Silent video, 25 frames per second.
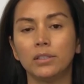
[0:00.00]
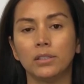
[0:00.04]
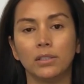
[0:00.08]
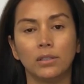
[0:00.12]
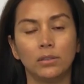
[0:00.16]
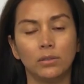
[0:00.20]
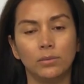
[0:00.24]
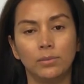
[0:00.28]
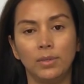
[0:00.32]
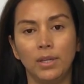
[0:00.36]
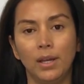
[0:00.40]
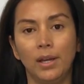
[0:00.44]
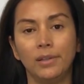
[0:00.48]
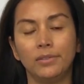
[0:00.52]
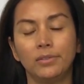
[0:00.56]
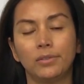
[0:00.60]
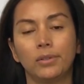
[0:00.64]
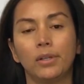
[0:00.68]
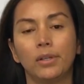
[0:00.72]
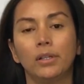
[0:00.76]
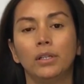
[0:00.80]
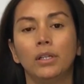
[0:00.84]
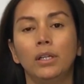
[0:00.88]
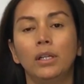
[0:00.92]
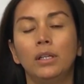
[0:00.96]
it could be
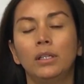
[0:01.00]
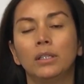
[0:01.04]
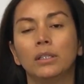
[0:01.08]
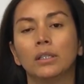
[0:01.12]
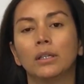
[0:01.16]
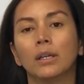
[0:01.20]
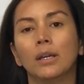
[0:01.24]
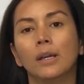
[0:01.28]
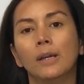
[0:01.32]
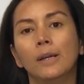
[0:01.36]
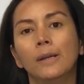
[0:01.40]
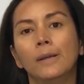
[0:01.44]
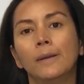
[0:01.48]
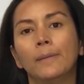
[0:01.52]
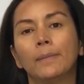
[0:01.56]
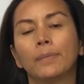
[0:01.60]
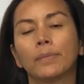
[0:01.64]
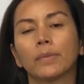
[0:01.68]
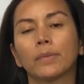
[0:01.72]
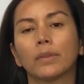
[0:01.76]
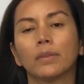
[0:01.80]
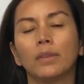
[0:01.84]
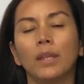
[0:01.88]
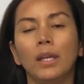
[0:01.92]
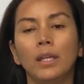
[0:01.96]
astral healing,
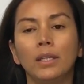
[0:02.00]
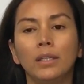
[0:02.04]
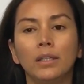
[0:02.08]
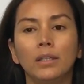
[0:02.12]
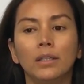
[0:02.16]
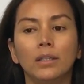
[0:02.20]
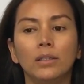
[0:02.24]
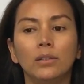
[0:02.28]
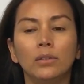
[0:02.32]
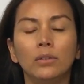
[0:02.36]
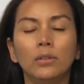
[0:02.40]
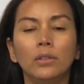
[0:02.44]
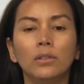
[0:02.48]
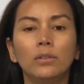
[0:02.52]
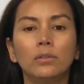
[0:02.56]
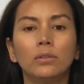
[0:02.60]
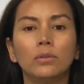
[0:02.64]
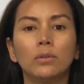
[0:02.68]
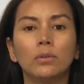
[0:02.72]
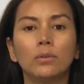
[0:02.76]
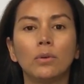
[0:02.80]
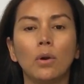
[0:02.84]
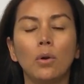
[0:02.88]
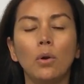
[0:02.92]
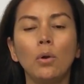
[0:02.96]
then you need
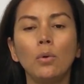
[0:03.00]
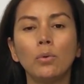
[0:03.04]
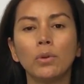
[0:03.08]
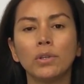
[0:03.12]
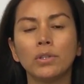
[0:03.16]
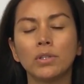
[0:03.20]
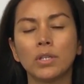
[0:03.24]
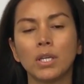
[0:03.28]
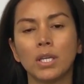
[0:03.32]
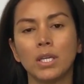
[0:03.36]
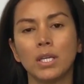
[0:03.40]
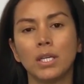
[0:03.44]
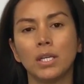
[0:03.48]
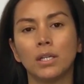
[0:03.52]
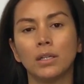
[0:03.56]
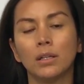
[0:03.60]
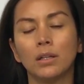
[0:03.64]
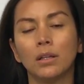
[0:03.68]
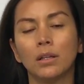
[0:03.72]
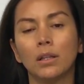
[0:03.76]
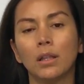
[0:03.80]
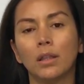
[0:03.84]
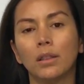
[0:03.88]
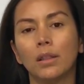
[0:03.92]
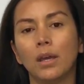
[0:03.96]
to always
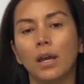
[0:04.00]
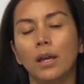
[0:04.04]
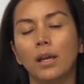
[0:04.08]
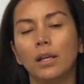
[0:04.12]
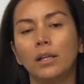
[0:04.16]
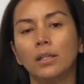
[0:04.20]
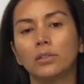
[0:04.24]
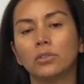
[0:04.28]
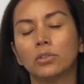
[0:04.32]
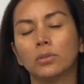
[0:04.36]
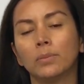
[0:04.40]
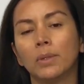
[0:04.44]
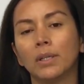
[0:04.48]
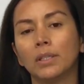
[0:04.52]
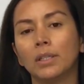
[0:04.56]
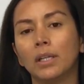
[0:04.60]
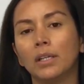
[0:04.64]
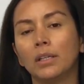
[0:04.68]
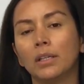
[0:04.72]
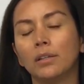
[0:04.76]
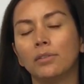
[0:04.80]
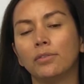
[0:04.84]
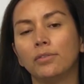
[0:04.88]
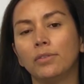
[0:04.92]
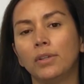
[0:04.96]
heal the
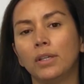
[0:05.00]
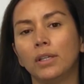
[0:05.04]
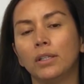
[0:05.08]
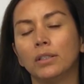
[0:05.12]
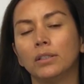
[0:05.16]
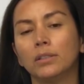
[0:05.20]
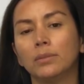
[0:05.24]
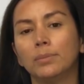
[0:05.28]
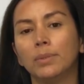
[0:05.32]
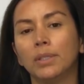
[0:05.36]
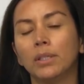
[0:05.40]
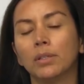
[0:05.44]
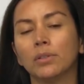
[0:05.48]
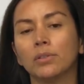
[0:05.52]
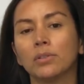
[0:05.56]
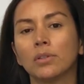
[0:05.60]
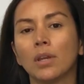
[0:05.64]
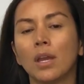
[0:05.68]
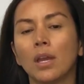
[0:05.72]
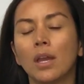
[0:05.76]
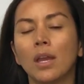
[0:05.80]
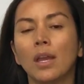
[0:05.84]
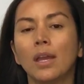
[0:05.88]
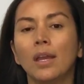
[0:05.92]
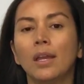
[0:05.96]
electromagnetic field, because
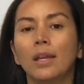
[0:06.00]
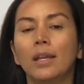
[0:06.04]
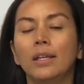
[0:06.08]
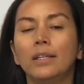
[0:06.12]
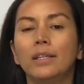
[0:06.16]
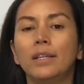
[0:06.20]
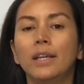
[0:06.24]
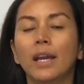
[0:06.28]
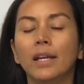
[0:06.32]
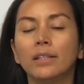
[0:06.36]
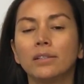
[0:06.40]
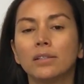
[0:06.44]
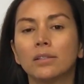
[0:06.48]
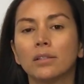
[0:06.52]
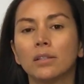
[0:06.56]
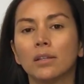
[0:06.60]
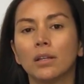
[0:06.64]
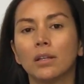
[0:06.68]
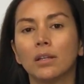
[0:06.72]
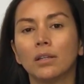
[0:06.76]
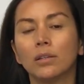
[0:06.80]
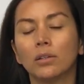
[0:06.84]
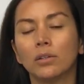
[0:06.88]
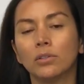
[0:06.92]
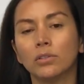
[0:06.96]
it gets
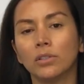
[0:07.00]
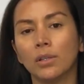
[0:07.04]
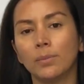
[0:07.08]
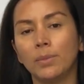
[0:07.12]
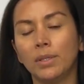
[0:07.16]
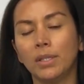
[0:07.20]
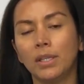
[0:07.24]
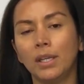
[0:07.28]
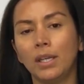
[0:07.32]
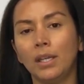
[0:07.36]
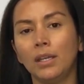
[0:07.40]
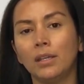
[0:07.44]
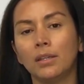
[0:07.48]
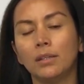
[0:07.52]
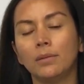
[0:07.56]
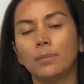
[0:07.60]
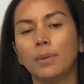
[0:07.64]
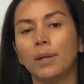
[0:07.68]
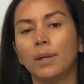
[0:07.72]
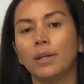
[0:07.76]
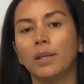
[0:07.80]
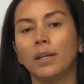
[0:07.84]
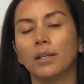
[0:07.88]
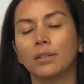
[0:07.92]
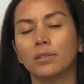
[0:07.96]
contaminated
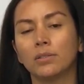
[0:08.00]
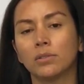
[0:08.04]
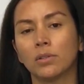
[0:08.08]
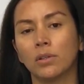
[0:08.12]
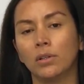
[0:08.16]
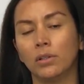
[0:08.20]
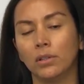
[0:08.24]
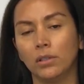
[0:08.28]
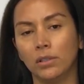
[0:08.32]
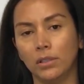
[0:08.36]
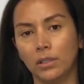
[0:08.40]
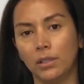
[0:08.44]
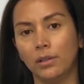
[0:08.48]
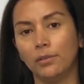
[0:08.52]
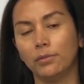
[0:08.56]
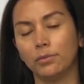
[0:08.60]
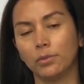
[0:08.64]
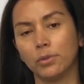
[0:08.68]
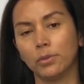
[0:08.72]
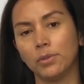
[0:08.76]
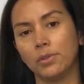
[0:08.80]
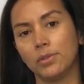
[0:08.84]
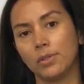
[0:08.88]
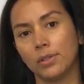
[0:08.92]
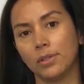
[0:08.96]
by external
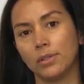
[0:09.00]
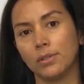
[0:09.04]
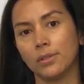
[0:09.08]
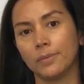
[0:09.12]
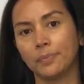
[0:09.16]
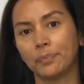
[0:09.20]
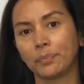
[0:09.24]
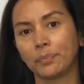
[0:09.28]
influences.